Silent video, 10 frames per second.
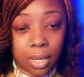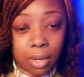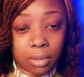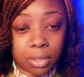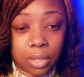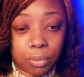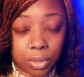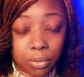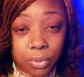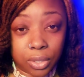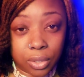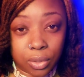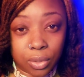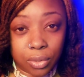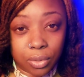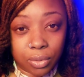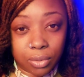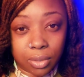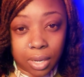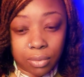I'll stick with the physical.
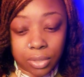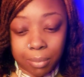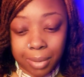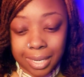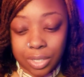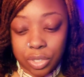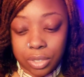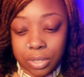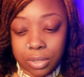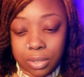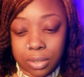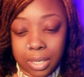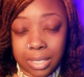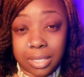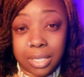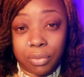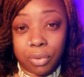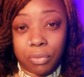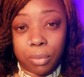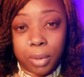Like if somebody just is
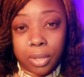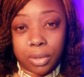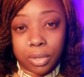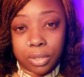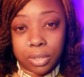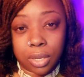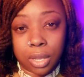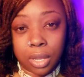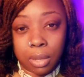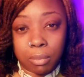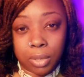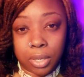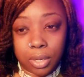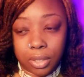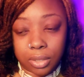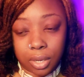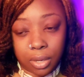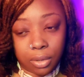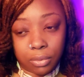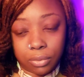different from others because
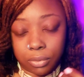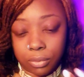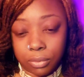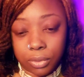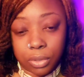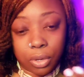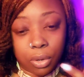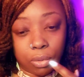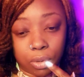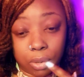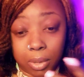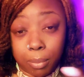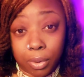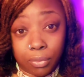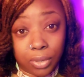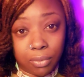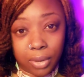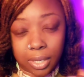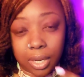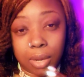of, it could be a birth
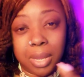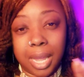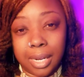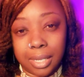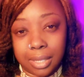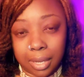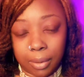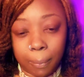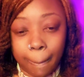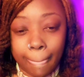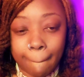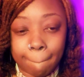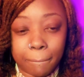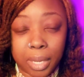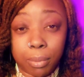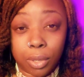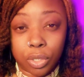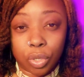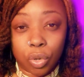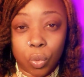defect. It could be anything. People are
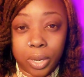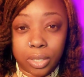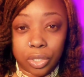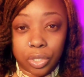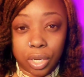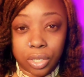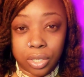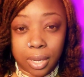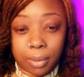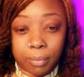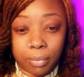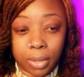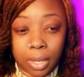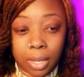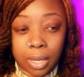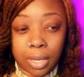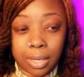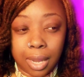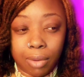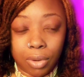so quick to judge them,
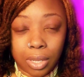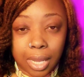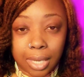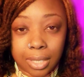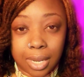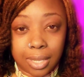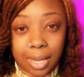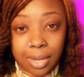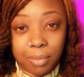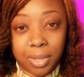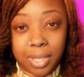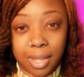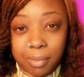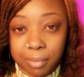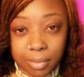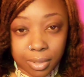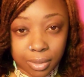not realizing that that could be them.